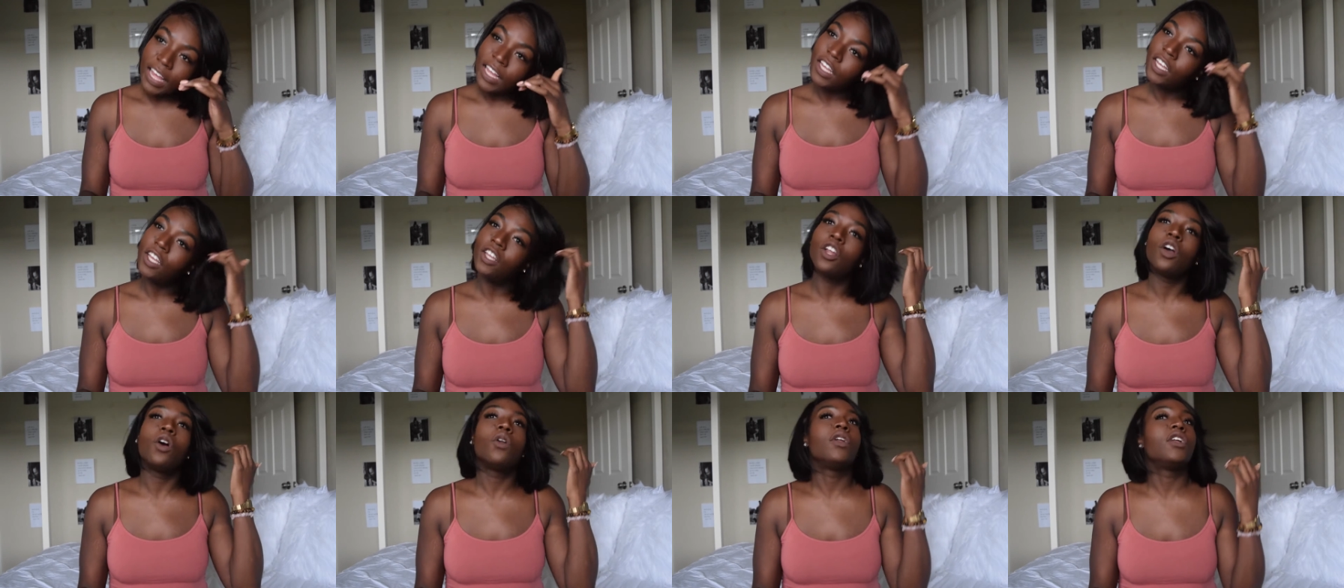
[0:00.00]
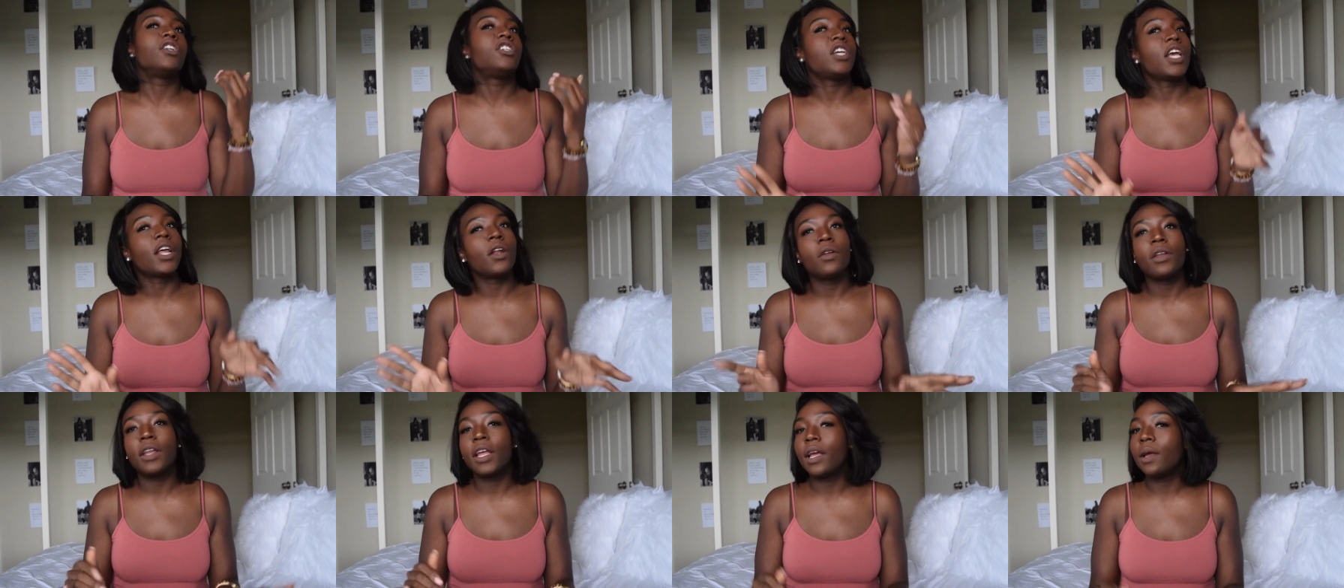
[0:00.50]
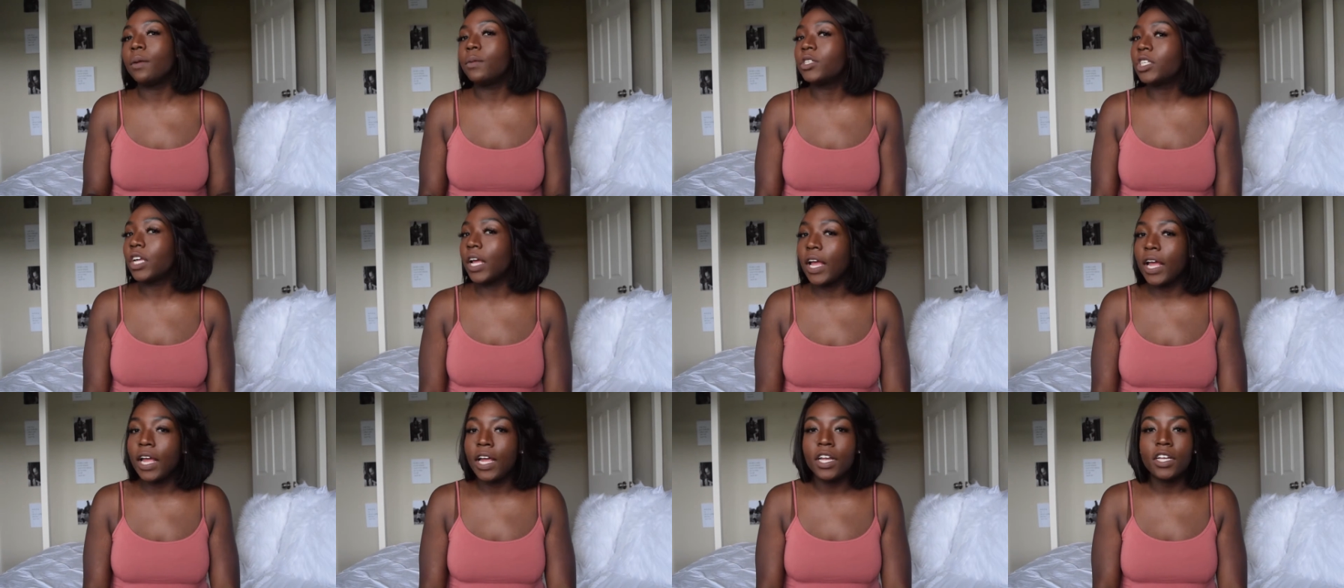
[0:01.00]
You know, the channel name
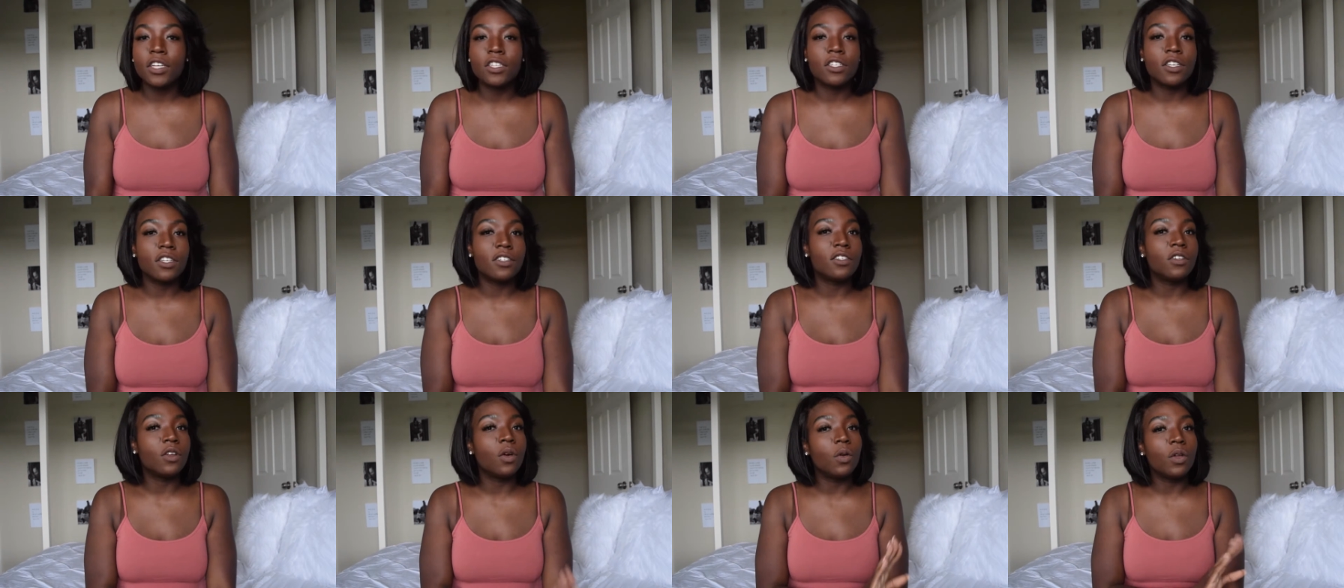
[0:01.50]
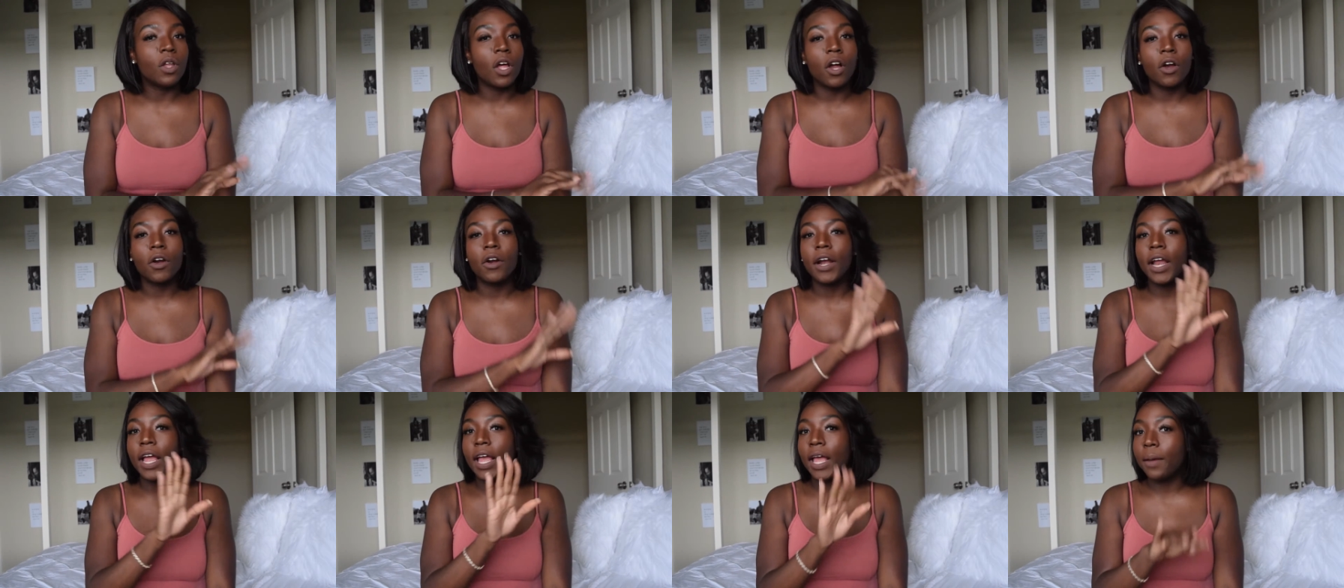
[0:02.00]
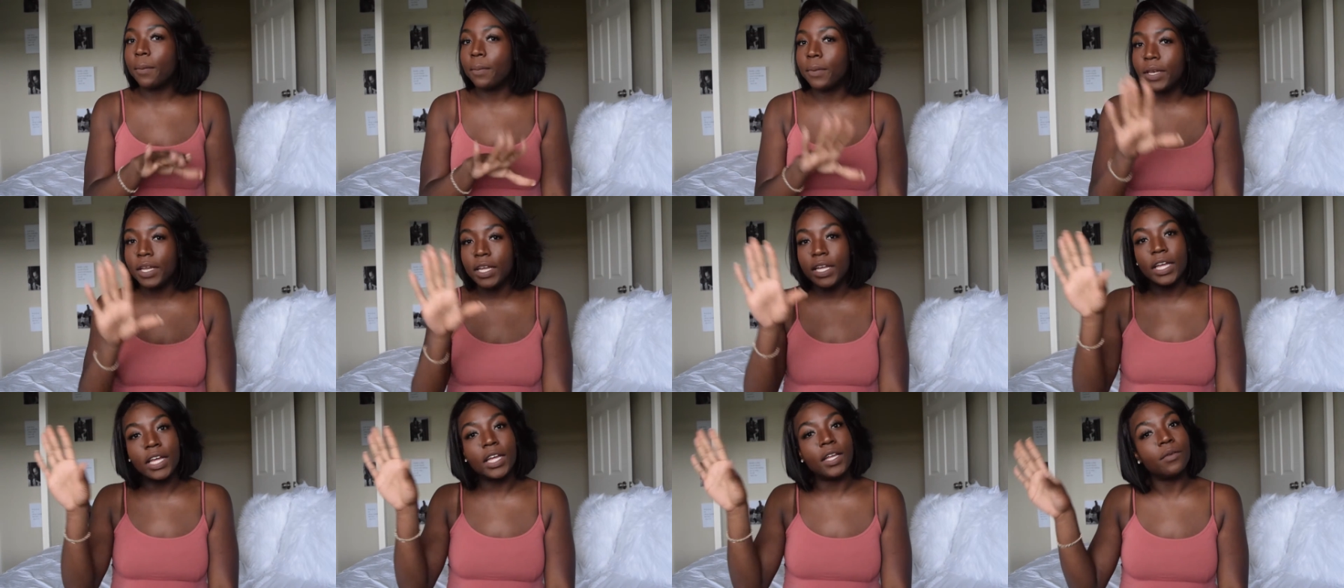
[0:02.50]
changed. It's no longer
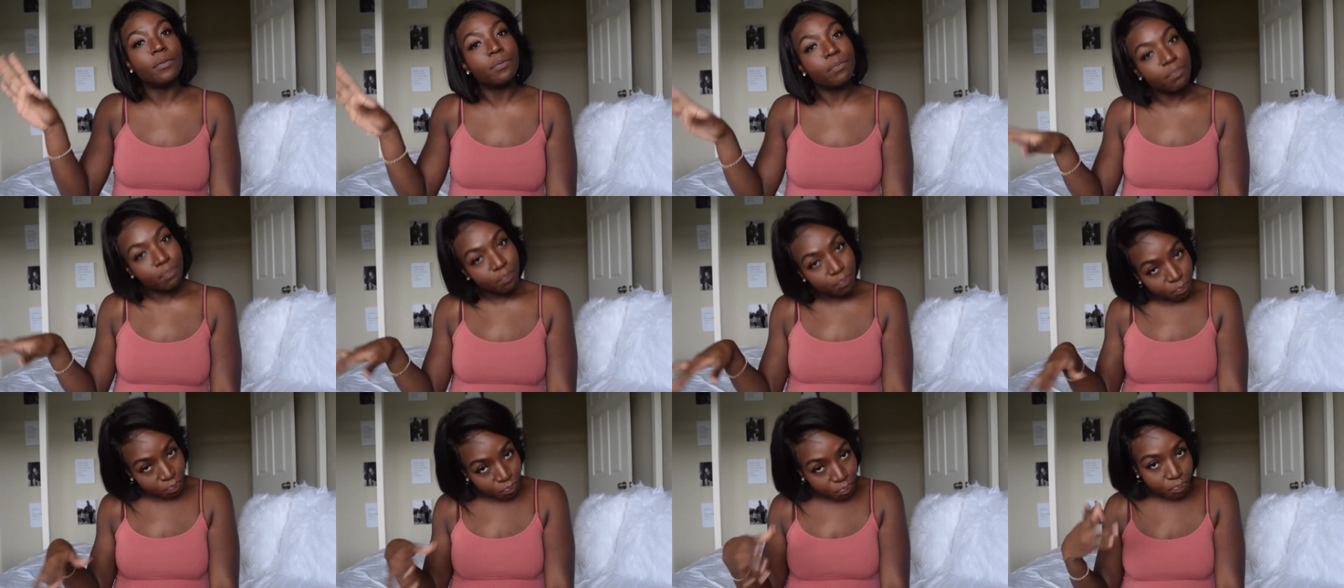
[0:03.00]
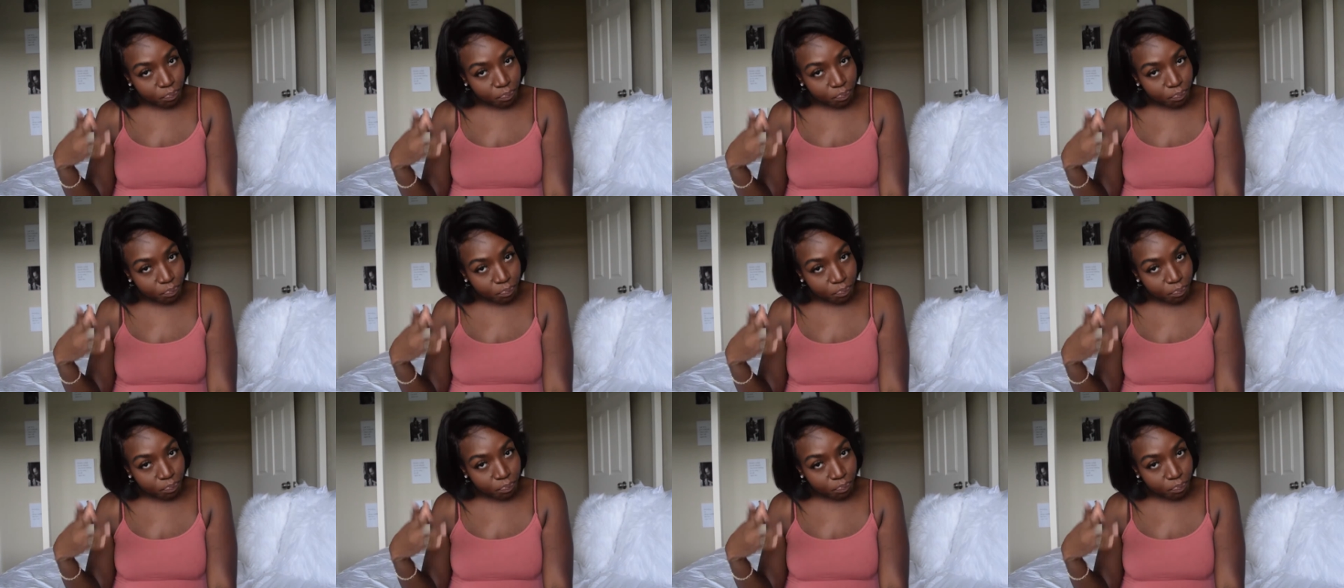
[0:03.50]
Ebony, and